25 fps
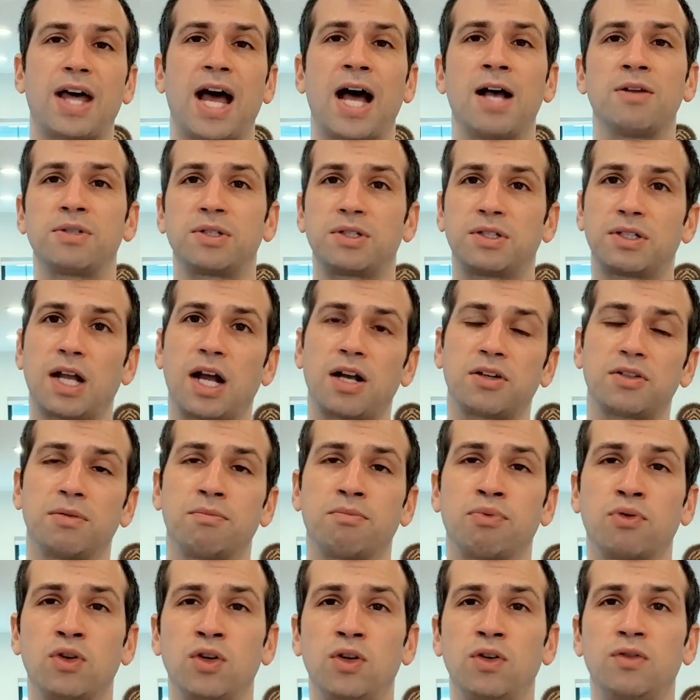housing stock's
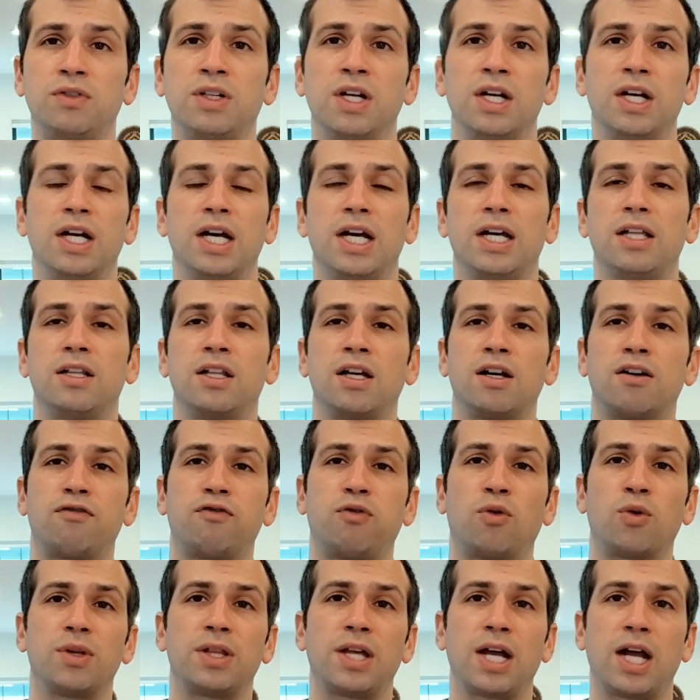improved and
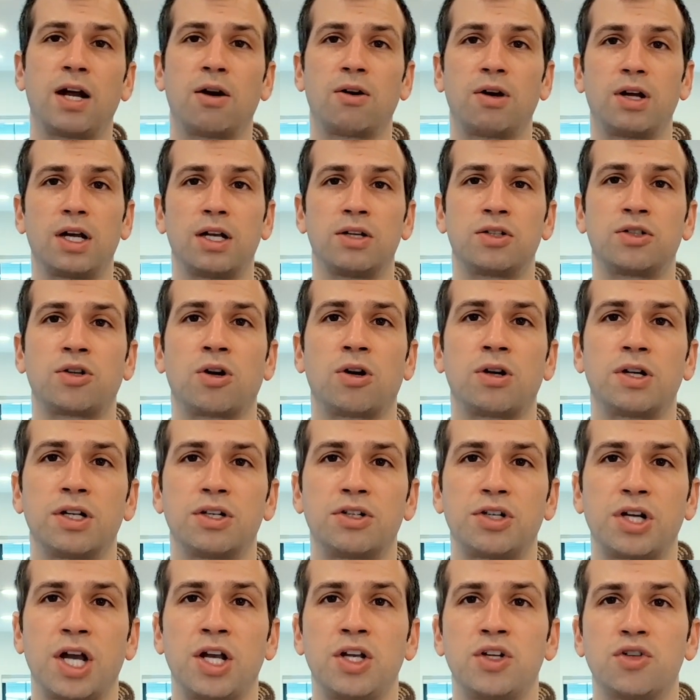therefore the area is starting to
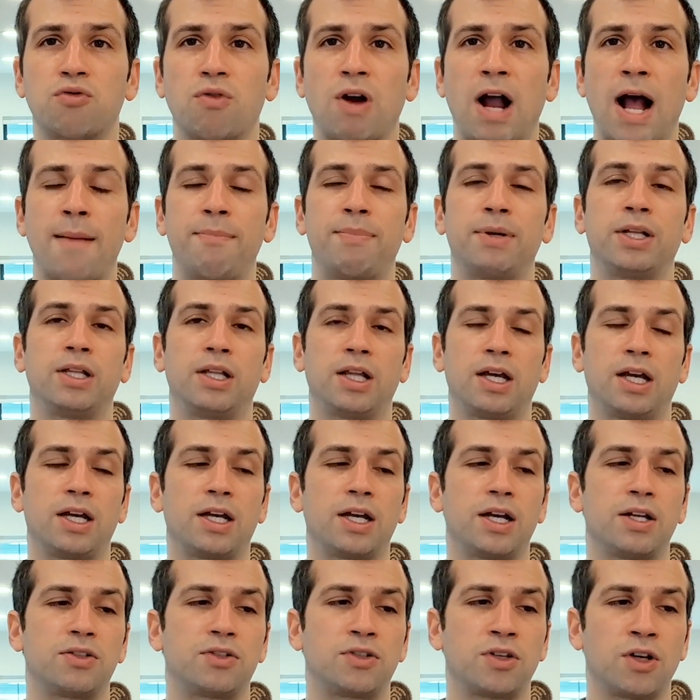change rapidly.
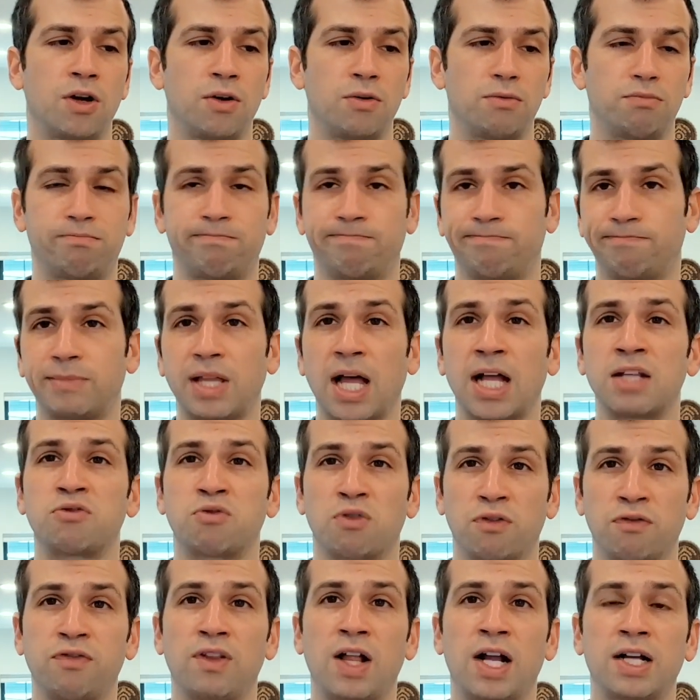And so that's
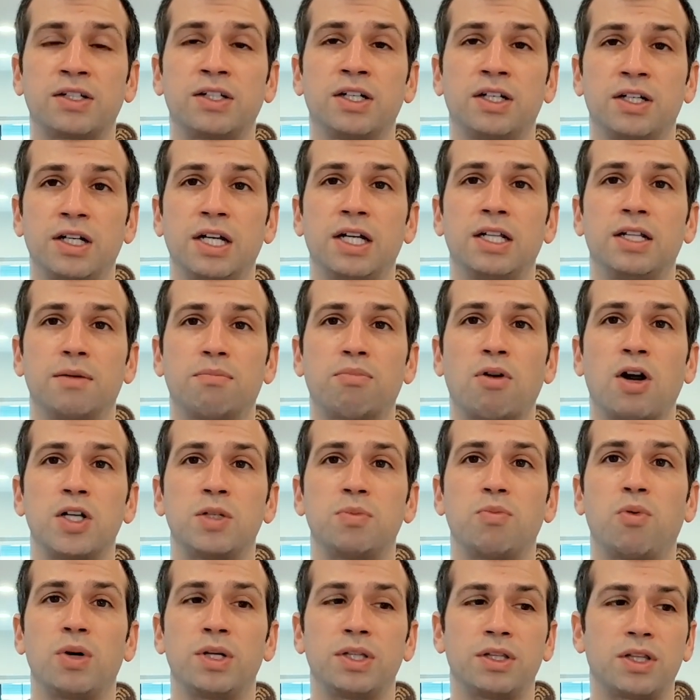reflected in the price
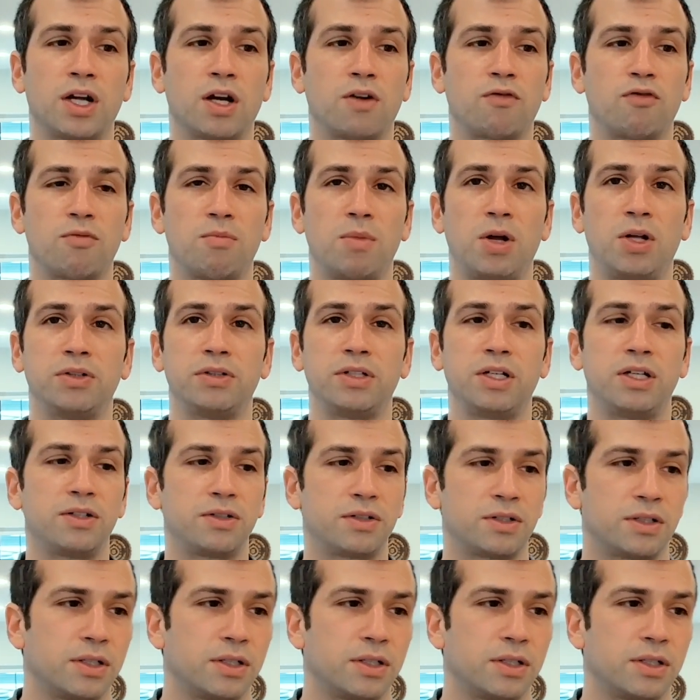point there for multis.